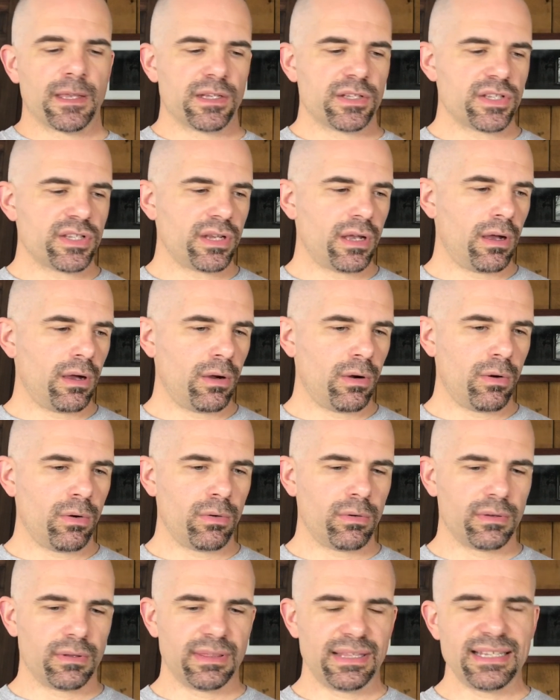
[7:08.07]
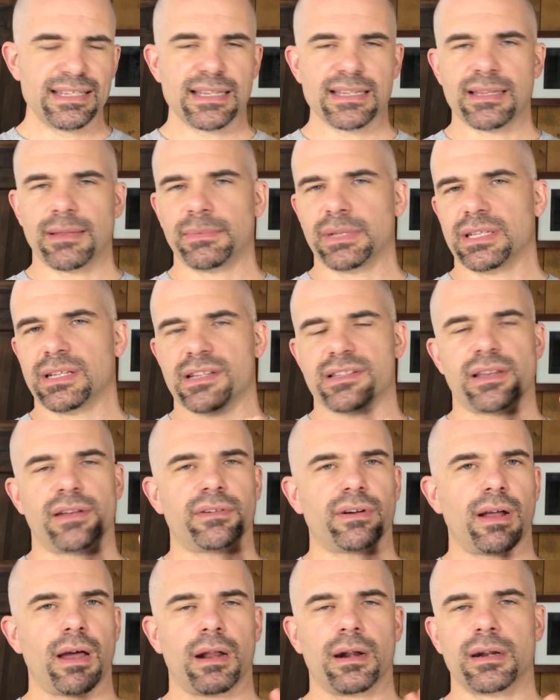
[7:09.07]
So this is something that's
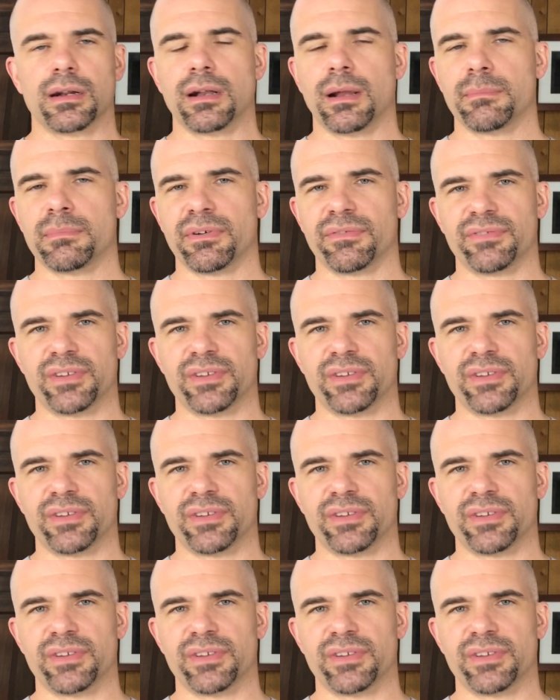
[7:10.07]
undergone a number